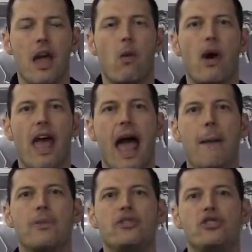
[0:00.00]
And what
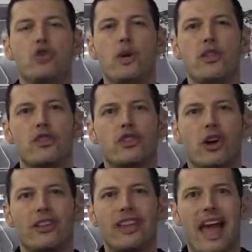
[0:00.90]
happens is you either
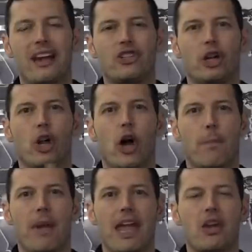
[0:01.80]
start attaching a
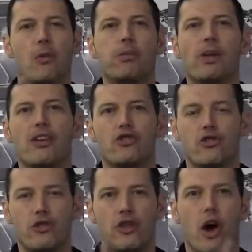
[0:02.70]
lot of pain or
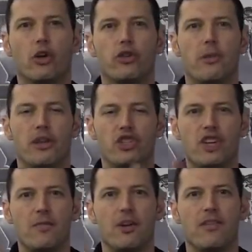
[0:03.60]
pleasure to the ultimate
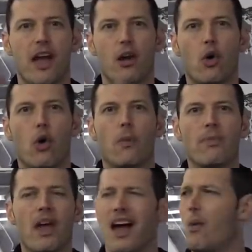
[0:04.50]
achievement of that goal.
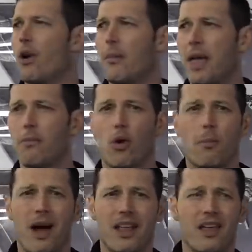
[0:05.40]
I want to make
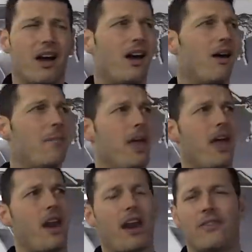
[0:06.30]
more money. Oh
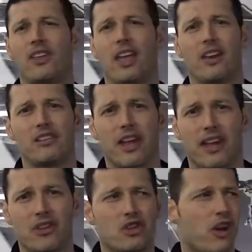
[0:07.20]
man, I'd have to get a
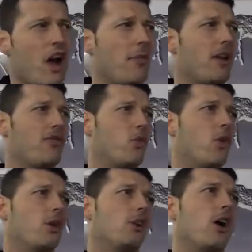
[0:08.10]
second job. I'd have to
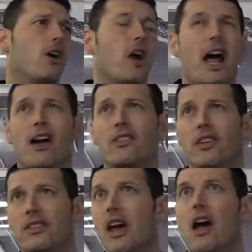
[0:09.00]
work longer hours of this.